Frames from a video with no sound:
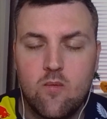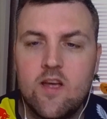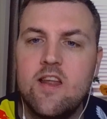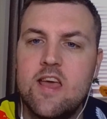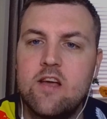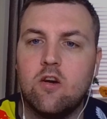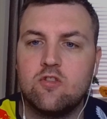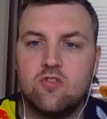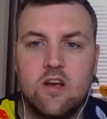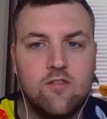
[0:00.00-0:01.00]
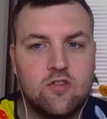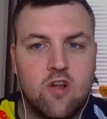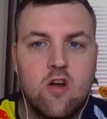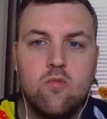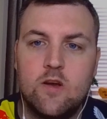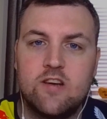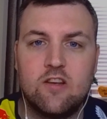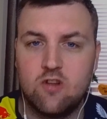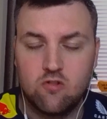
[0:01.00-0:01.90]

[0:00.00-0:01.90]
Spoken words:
in here got Silverstone, which has the